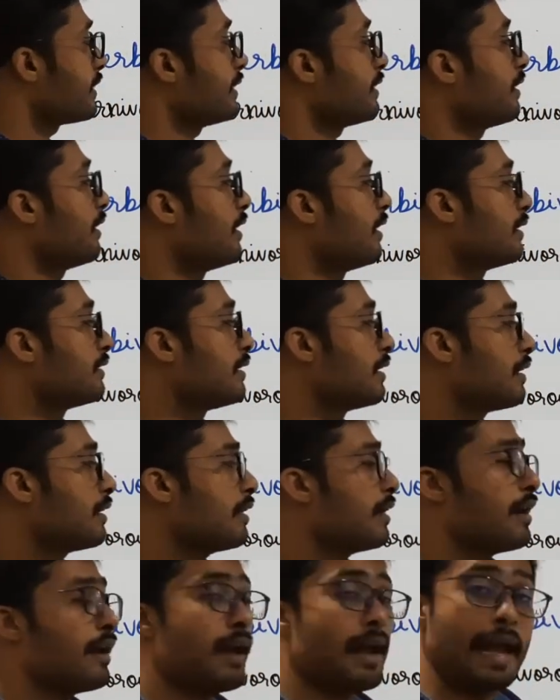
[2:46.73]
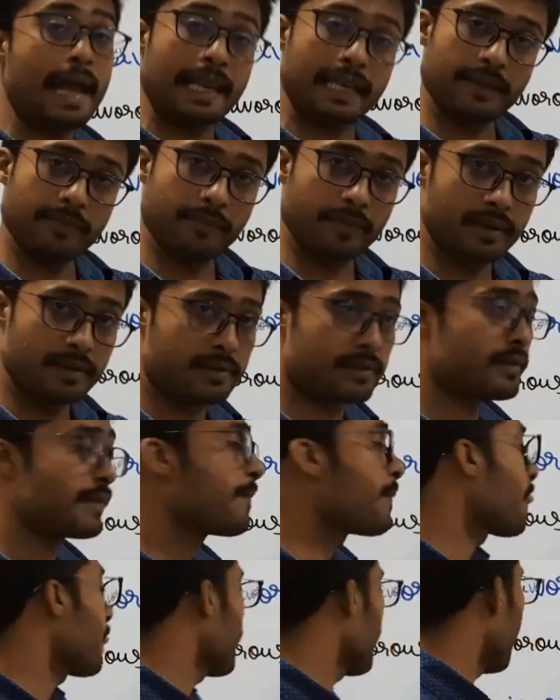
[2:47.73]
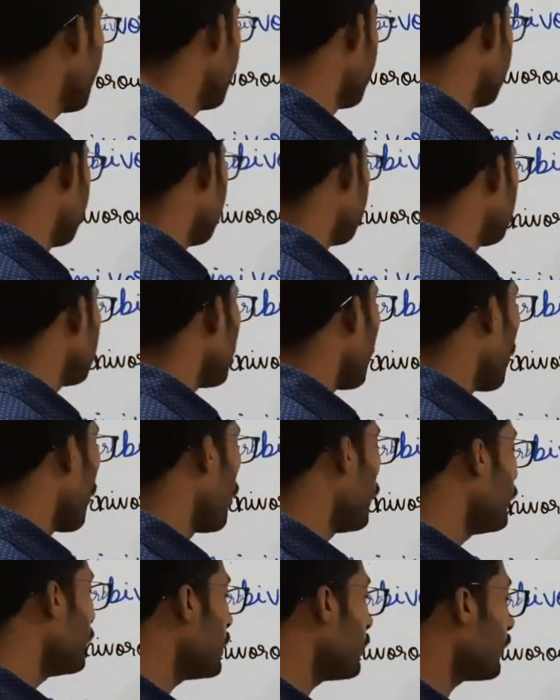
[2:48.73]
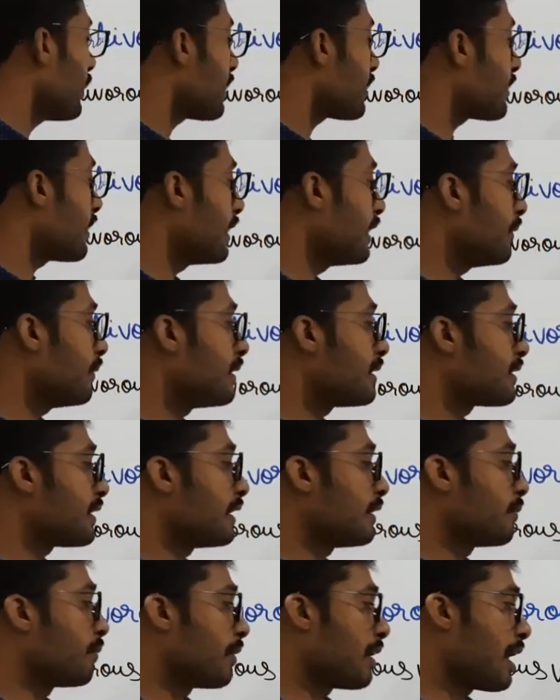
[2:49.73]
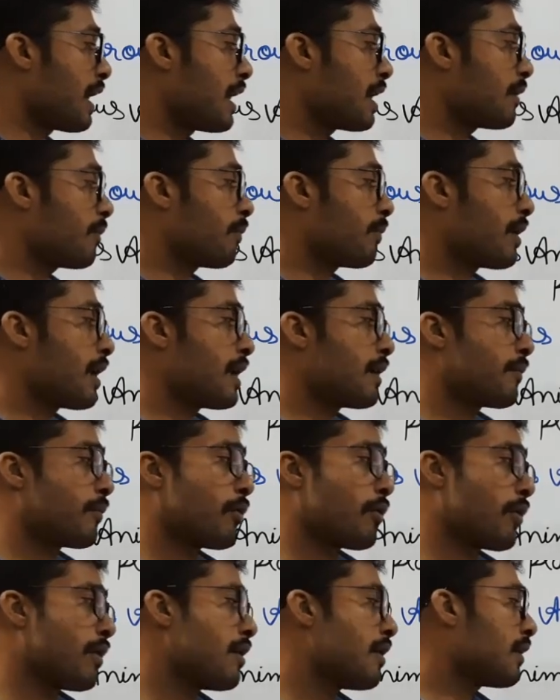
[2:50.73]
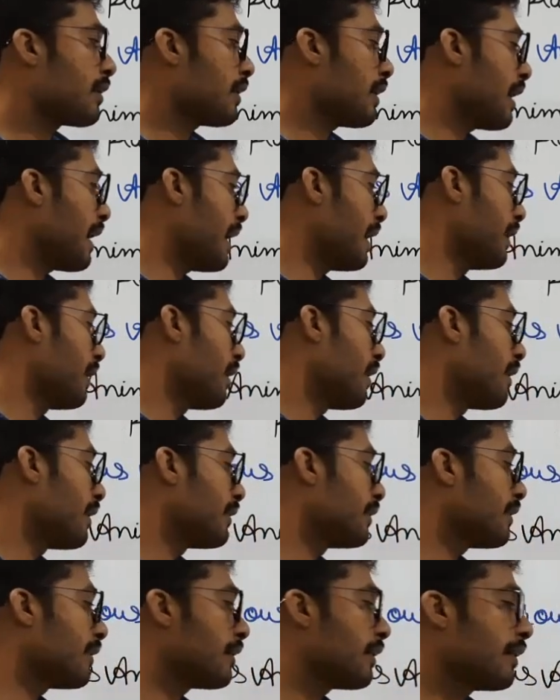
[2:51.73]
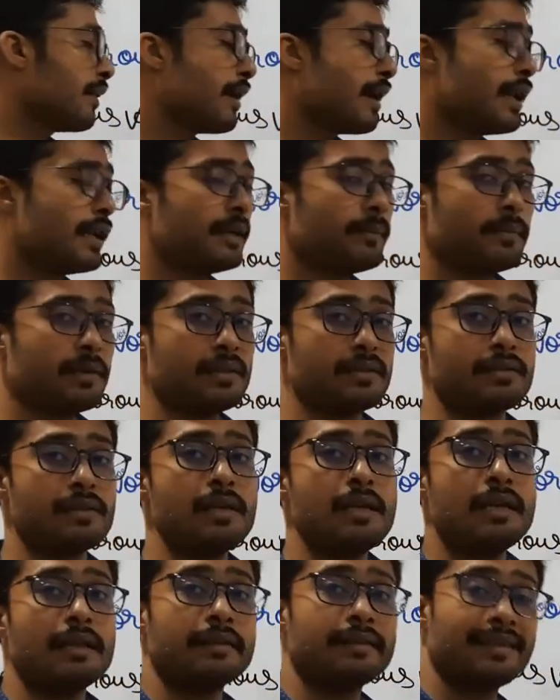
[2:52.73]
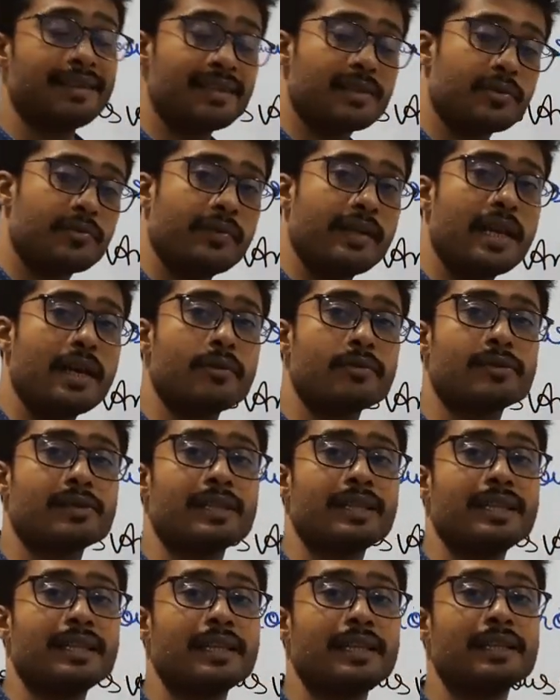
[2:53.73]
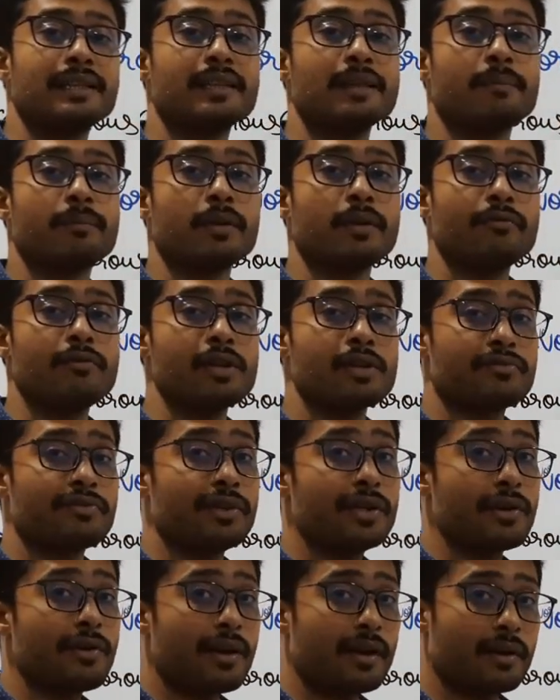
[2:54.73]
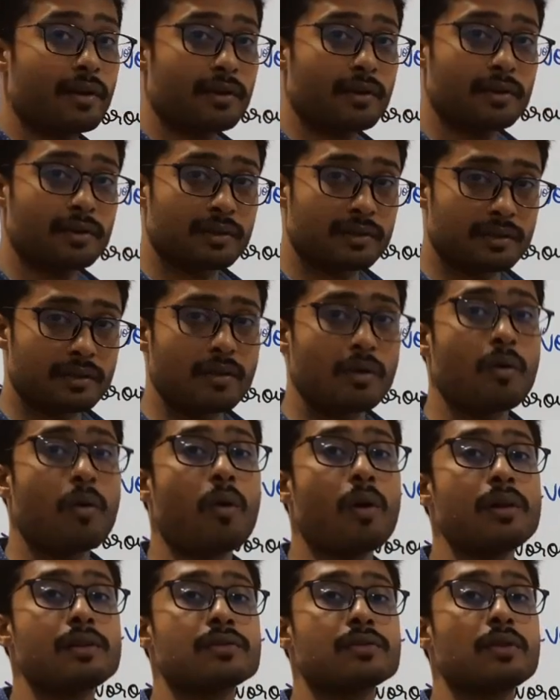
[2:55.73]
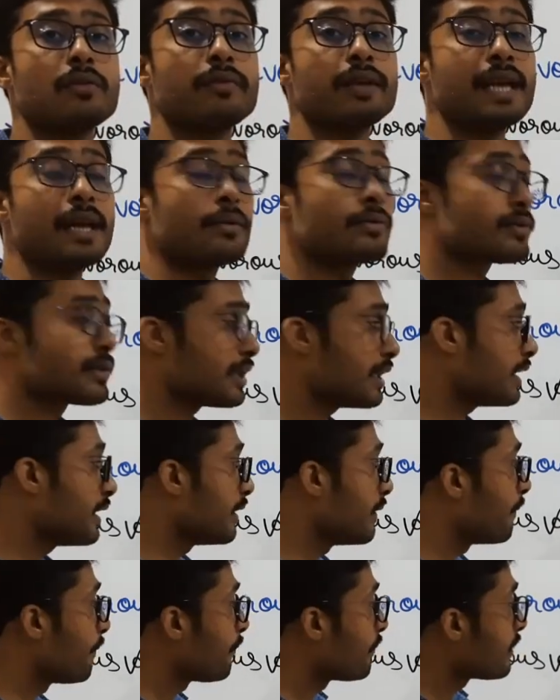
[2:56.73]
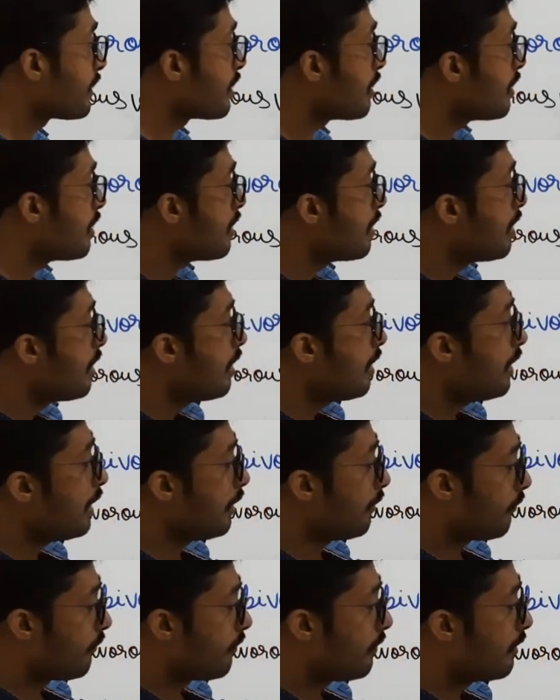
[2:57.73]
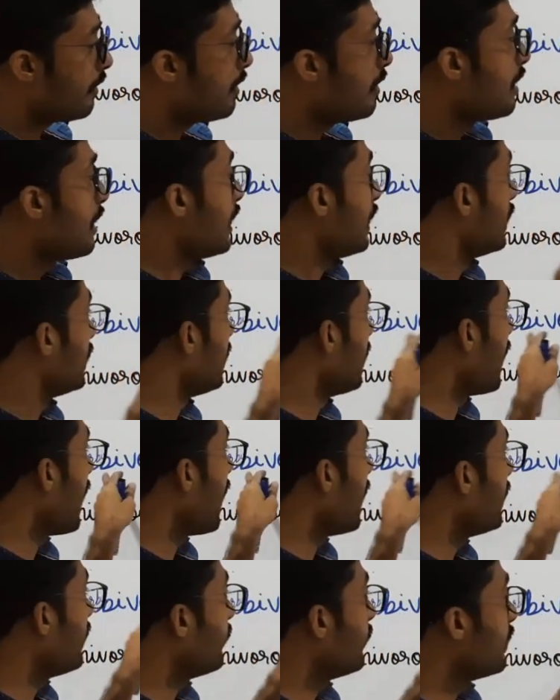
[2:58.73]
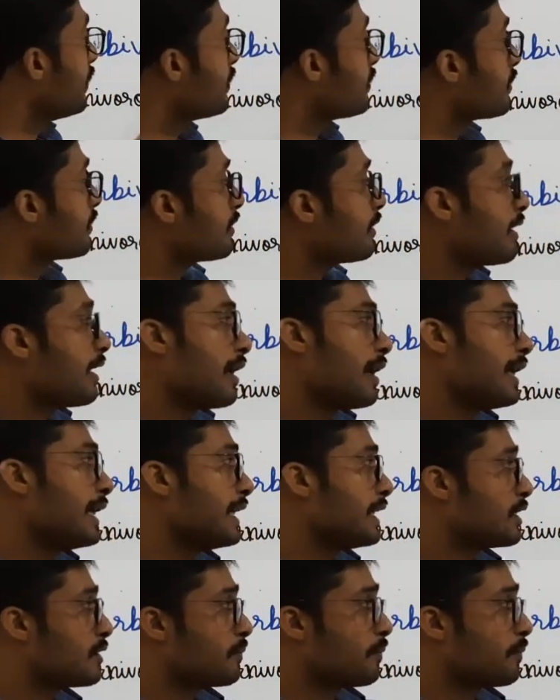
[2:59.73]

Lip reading: eat other animals, and omnivorous animals eat plant product and other animals. This we have seen in the previous video, and also we have seen if the animals eats